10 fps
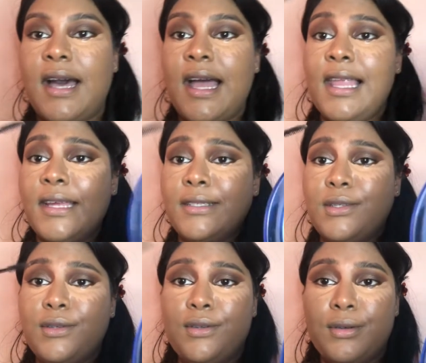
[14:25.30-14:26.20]
I like
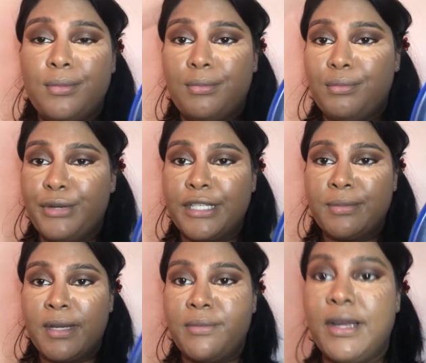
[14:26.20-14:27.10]
to brush
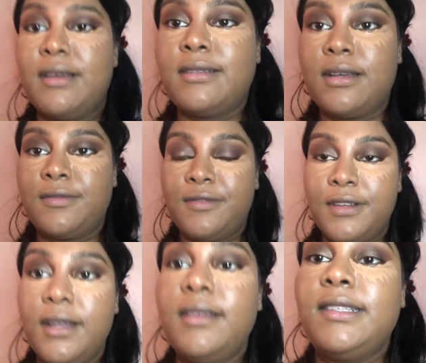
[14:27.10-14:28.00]
my brows out
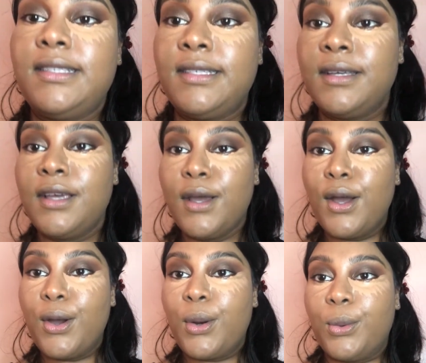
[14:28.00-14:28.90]
first
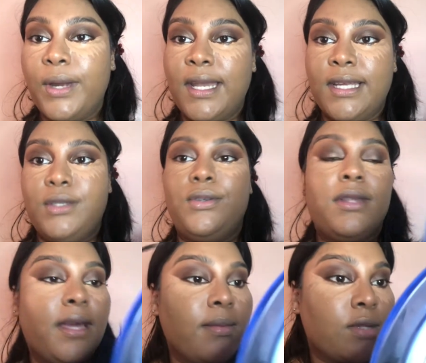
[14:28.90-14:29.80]
when I do
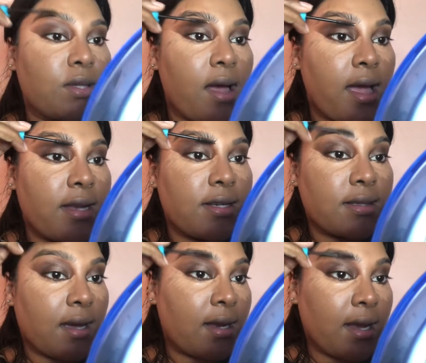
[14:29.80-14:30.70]
them. So I just
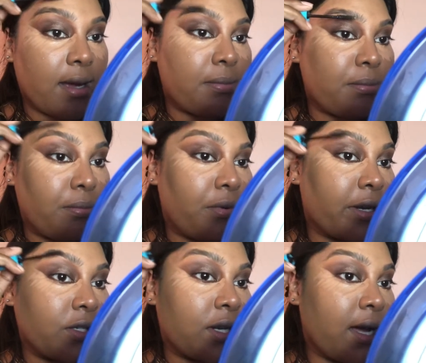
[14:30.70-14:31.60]
kind of like
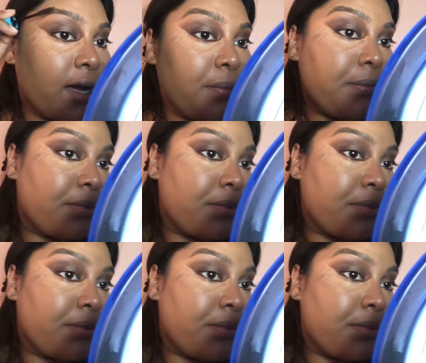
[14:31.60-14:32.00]
brush up.